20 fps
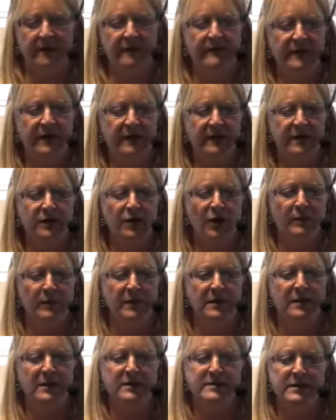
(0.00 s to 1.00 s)
Very
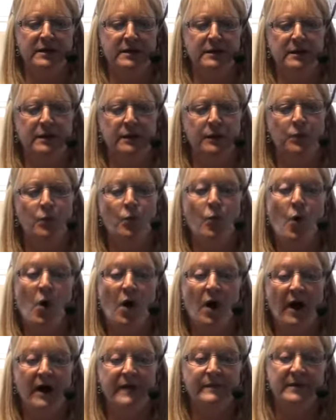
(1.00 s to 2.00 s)
common. I don't know
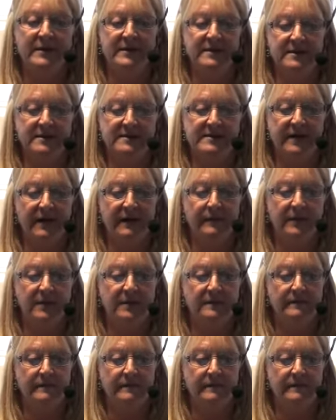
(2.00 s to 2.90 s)
why, but it does happen.